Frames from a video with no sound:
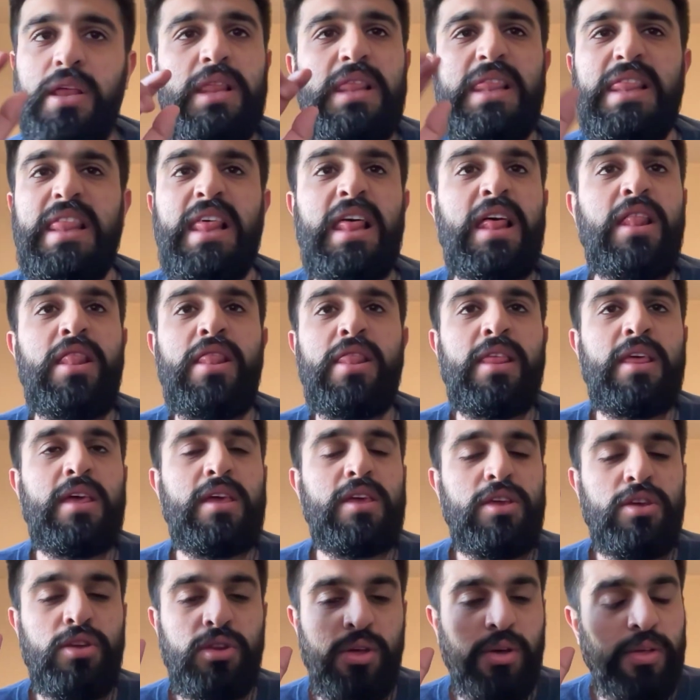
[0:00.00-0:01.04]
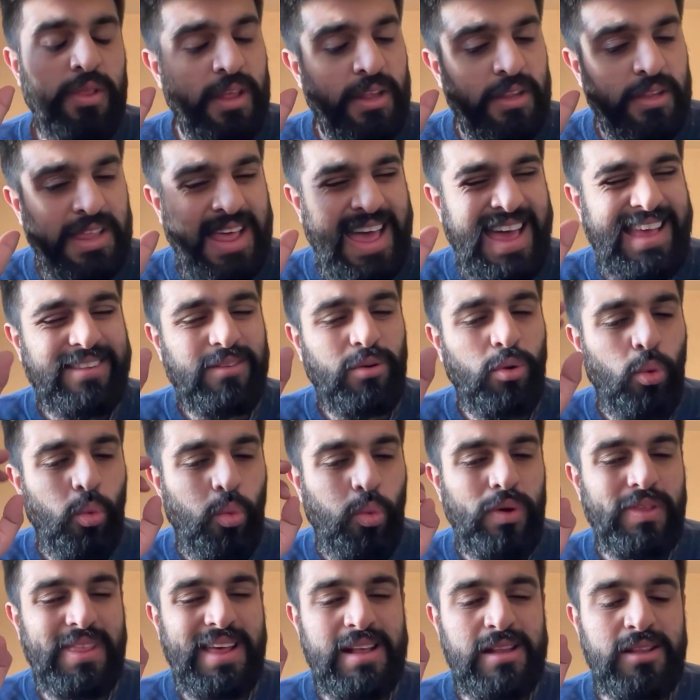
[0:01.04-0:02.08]
That's
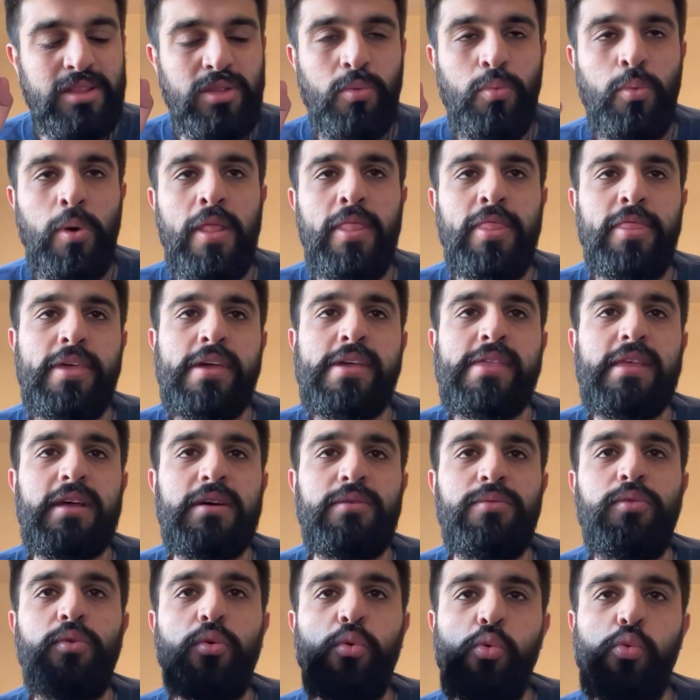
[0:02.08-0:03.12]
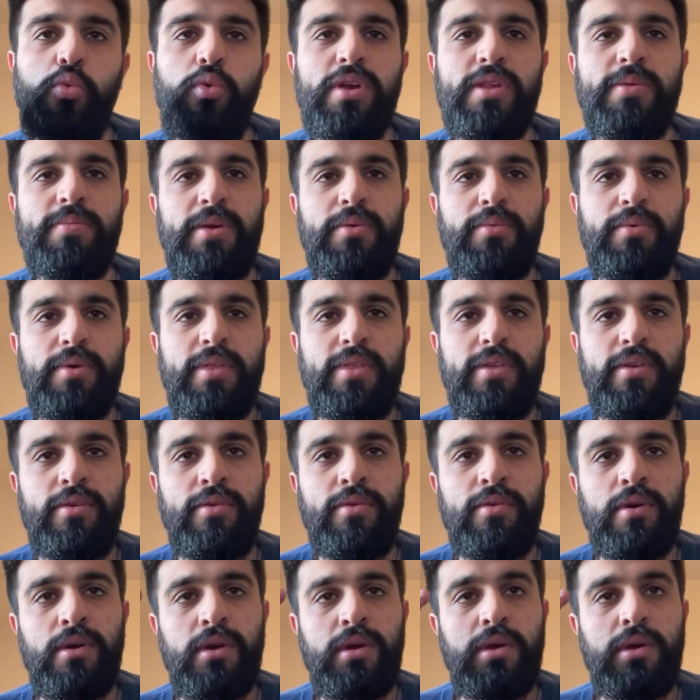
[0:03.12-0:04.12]
the one thing that will always be with you.